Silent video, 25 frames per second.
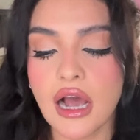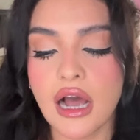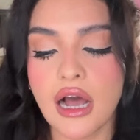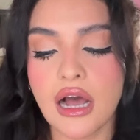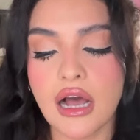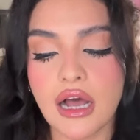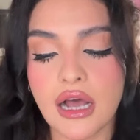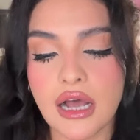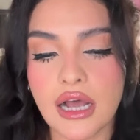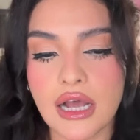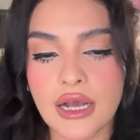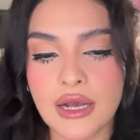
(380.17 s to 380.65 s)

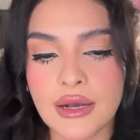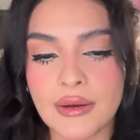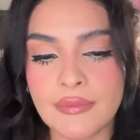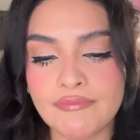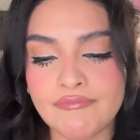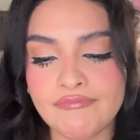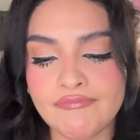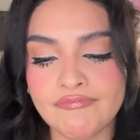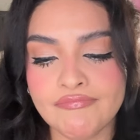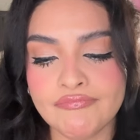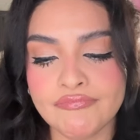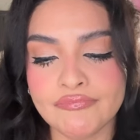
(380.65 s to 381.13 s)

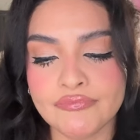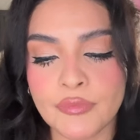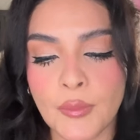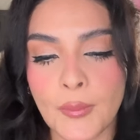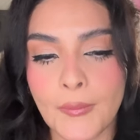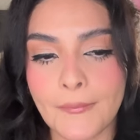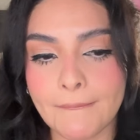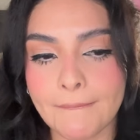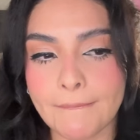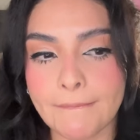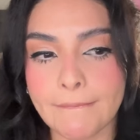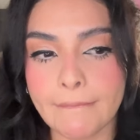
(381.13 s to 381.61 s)

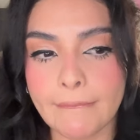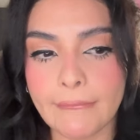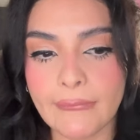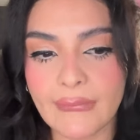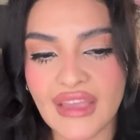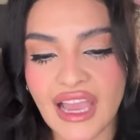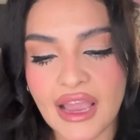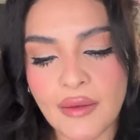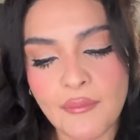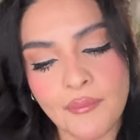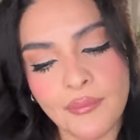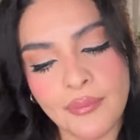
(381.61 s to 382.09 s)

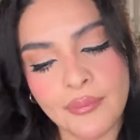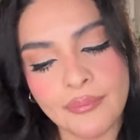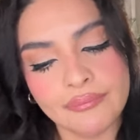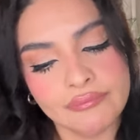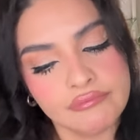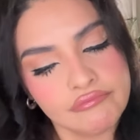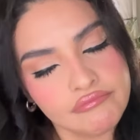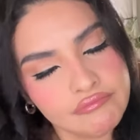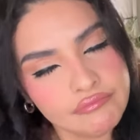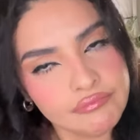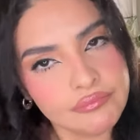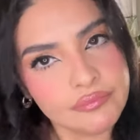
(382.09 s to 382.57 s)

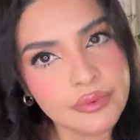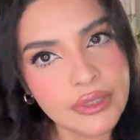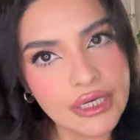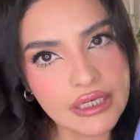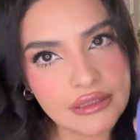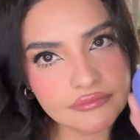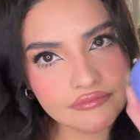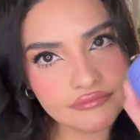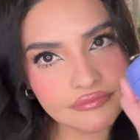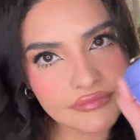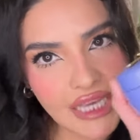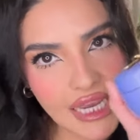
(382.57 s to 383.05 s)
But
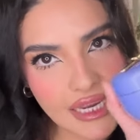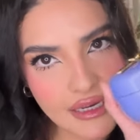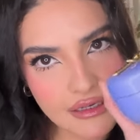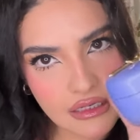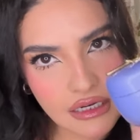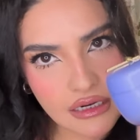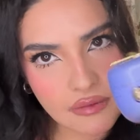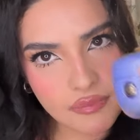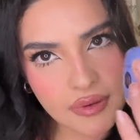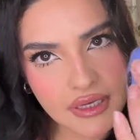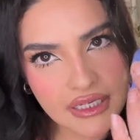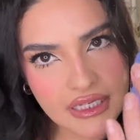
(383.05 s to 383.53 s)
I
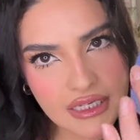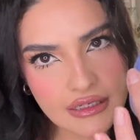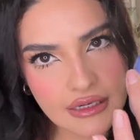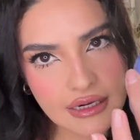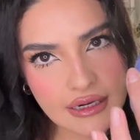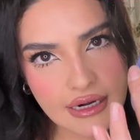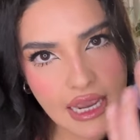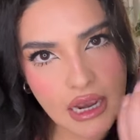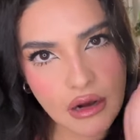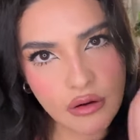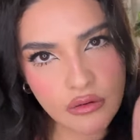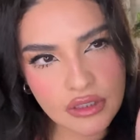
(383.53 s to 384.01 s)
ended up picking
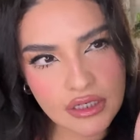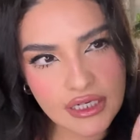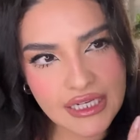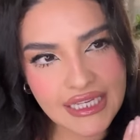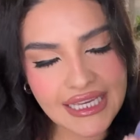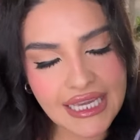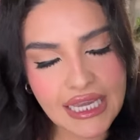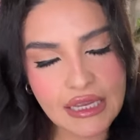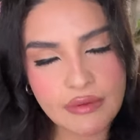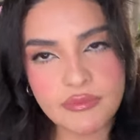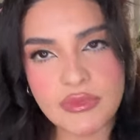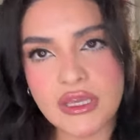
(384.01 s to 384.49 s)
it out
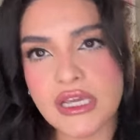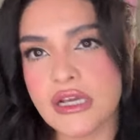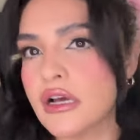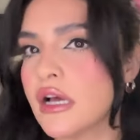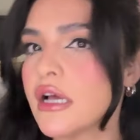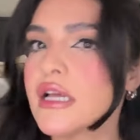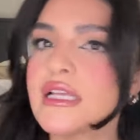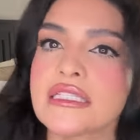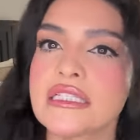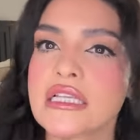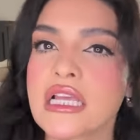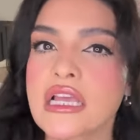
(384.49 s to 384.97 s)
again
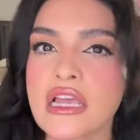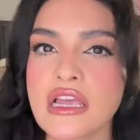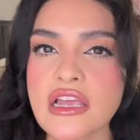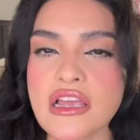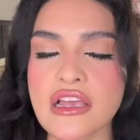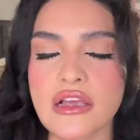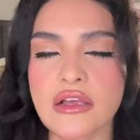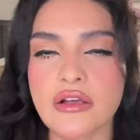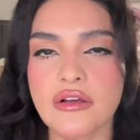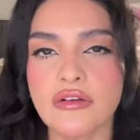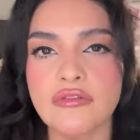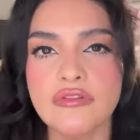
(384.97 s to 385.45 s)
because,
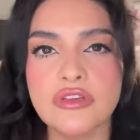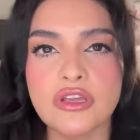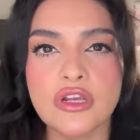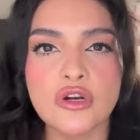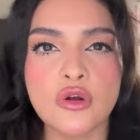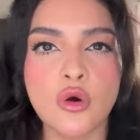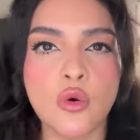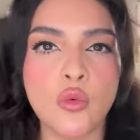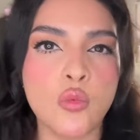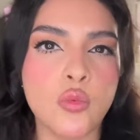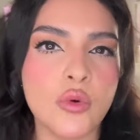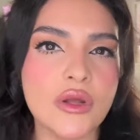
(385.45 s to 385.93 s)
you
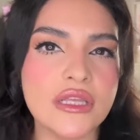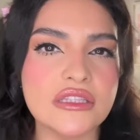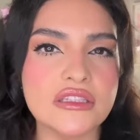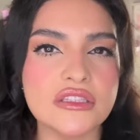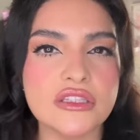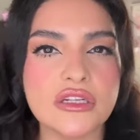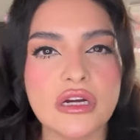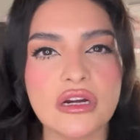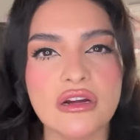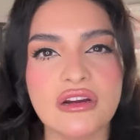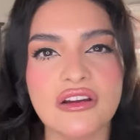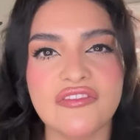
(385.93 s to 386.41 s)
know,
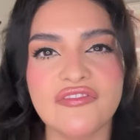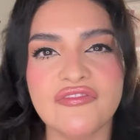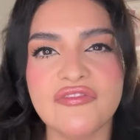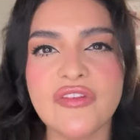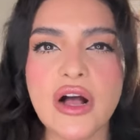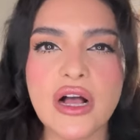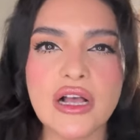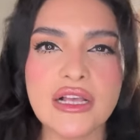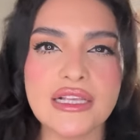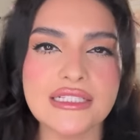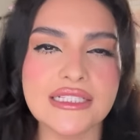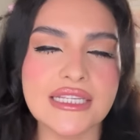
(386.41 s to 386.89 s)
winter and
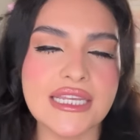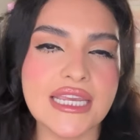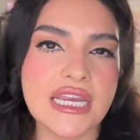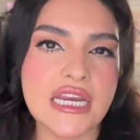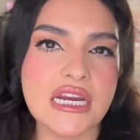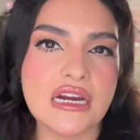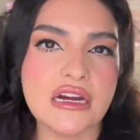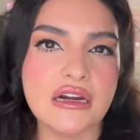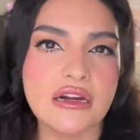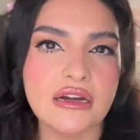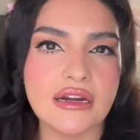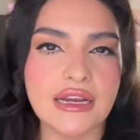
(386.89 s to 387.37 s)
fall is
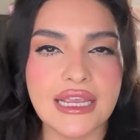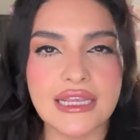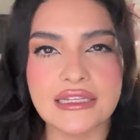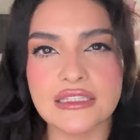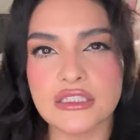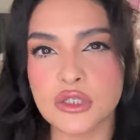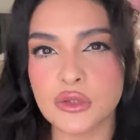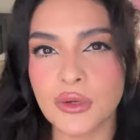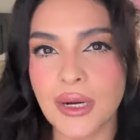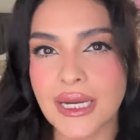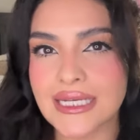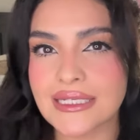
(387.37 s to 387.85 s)
here
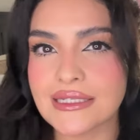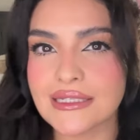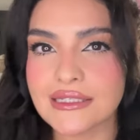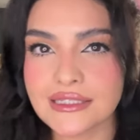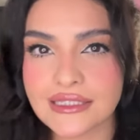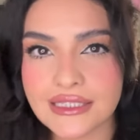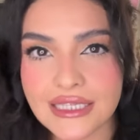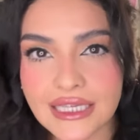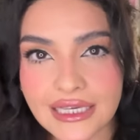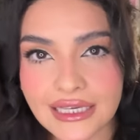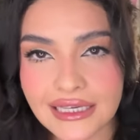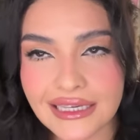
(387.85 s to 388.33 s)
and dry
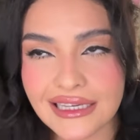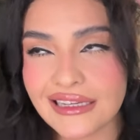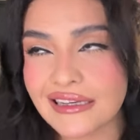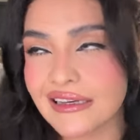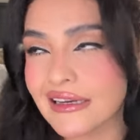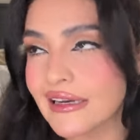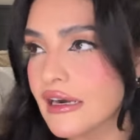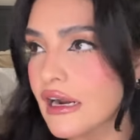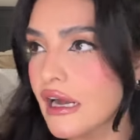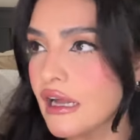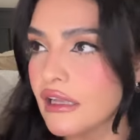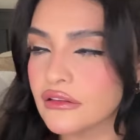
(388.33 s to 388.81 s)
skin
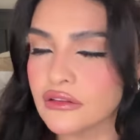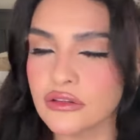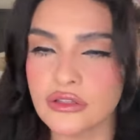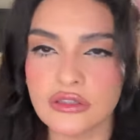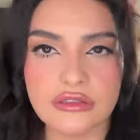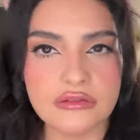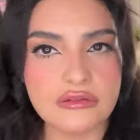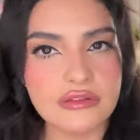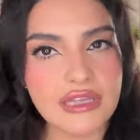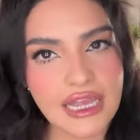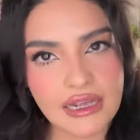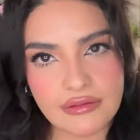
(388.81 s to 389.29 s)
and all
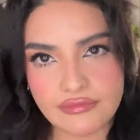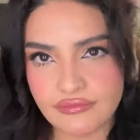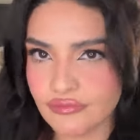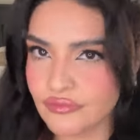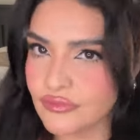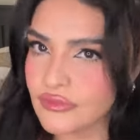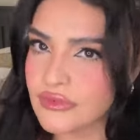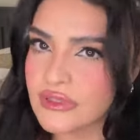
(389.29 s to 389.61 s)
that.